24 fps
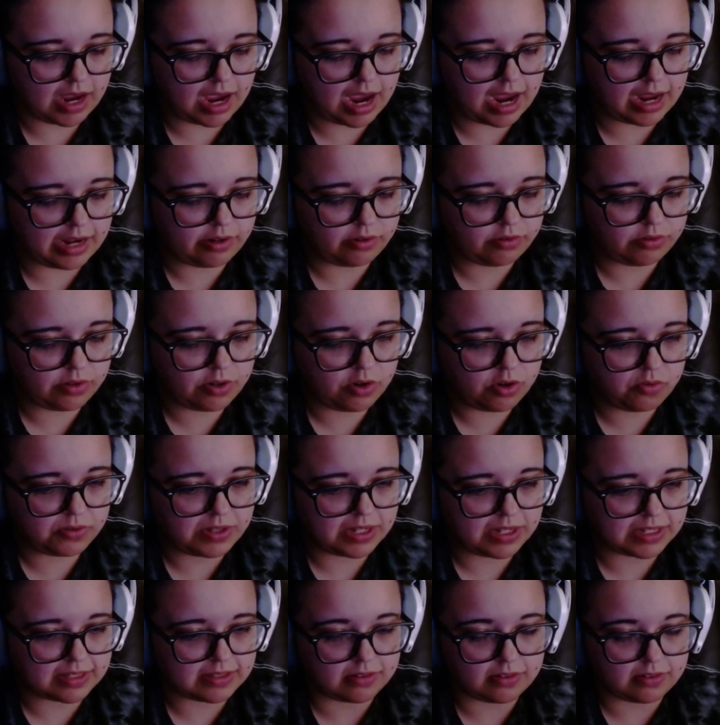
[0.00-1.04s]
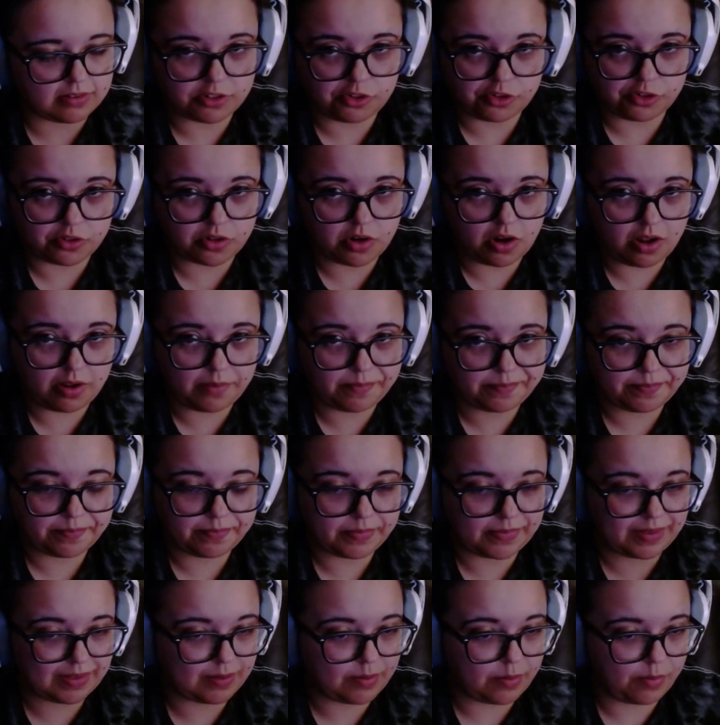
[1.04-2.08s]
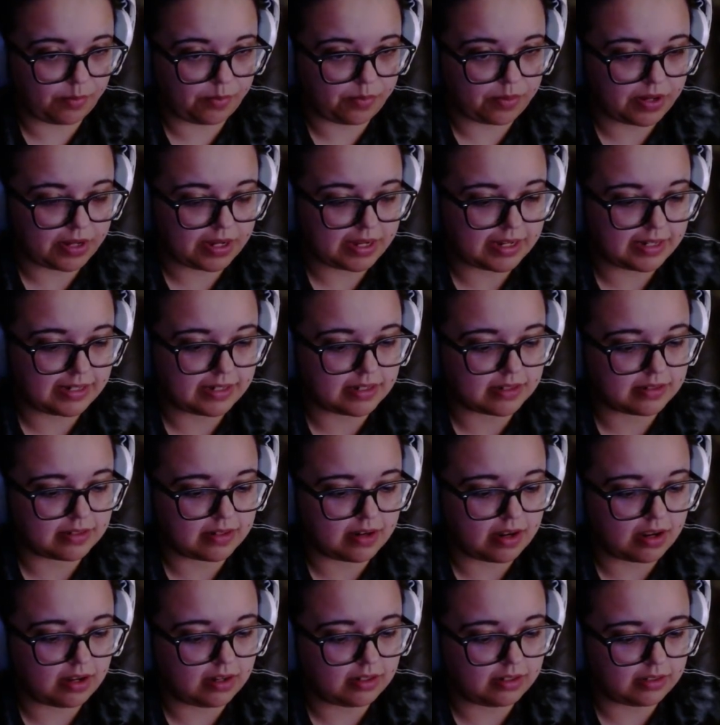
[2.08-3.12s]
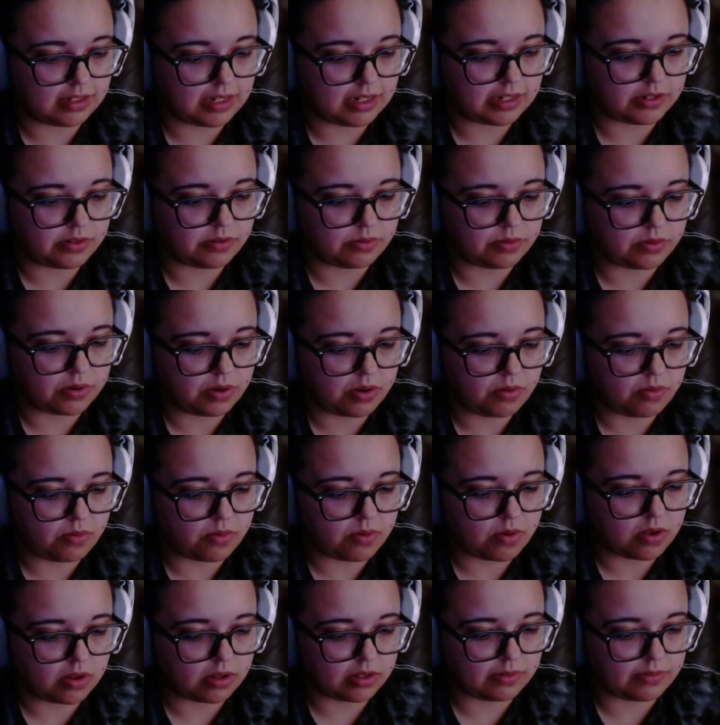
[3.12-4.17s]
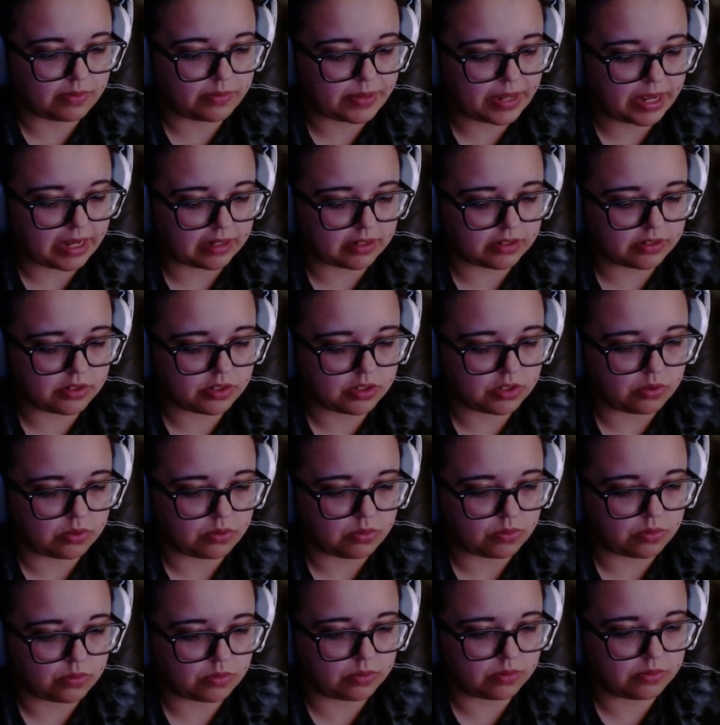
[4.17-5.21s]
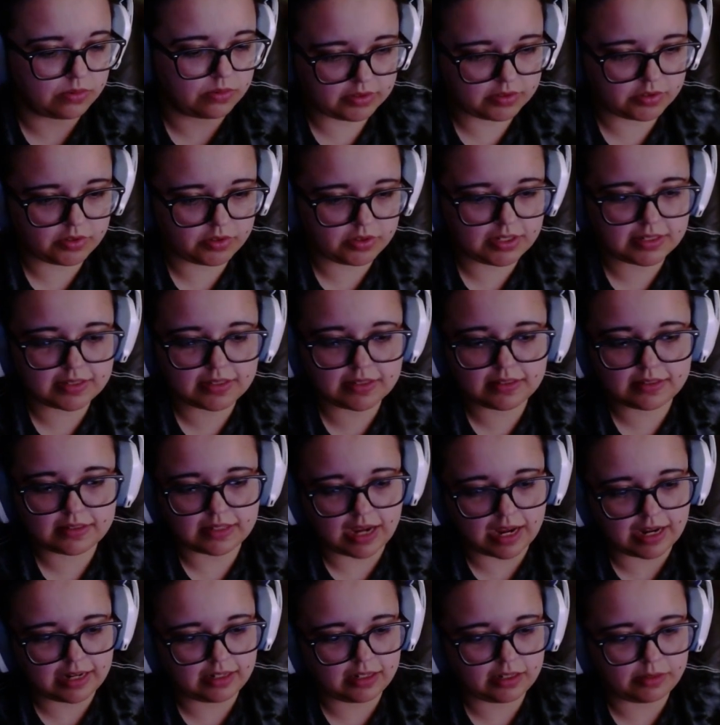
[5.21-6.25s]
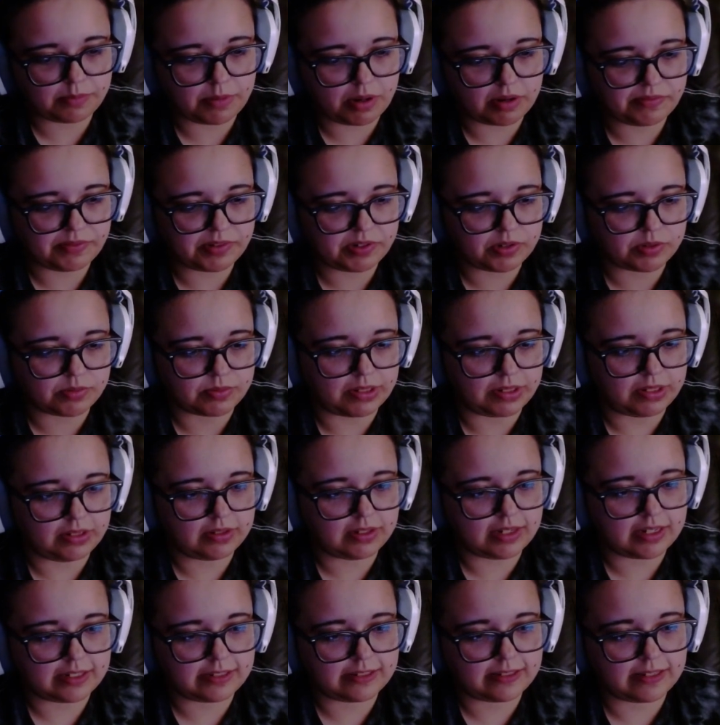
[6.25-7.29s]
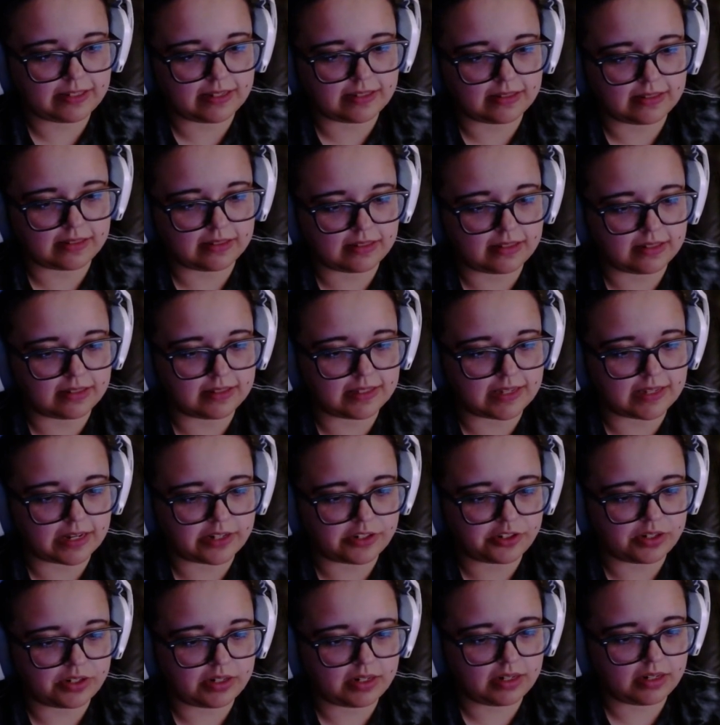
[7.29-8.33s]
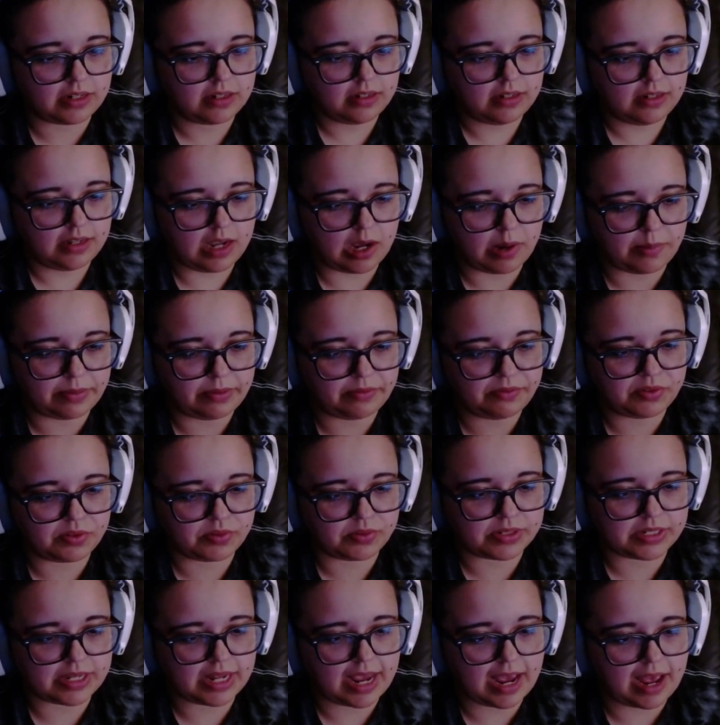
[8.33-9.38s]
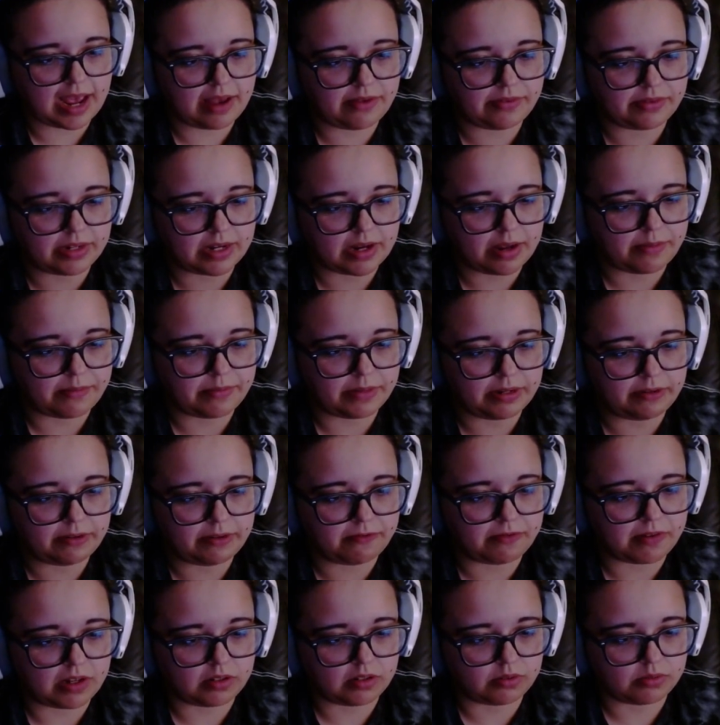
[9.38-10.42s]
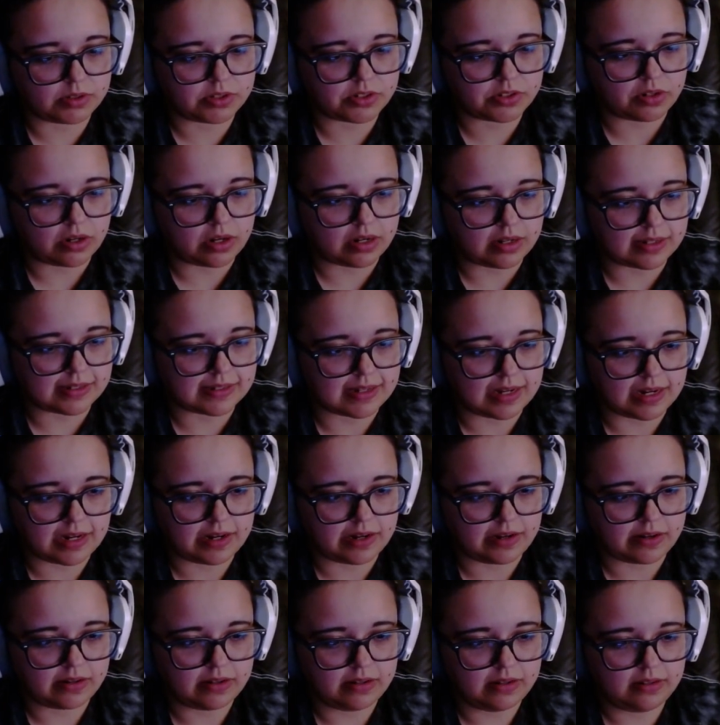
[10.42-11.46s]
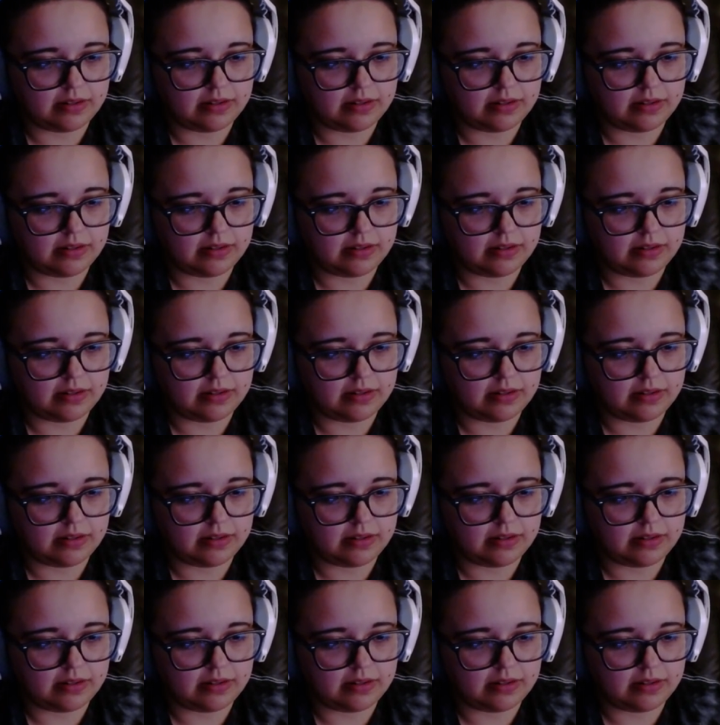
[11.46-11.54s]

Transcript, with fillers: I don't know if that's a glitch or not, but it does not let you go all the way back to... So this is kind of like ModView as well. It says the session, how many viewers they have, and how many followers are on the side.